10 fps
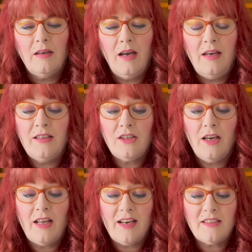And it's,
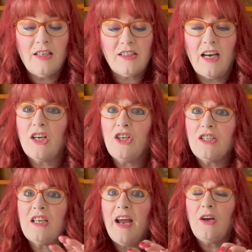like I said, it's got a good
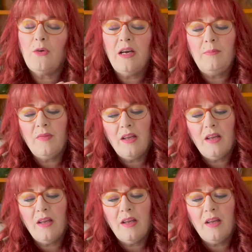tight grip.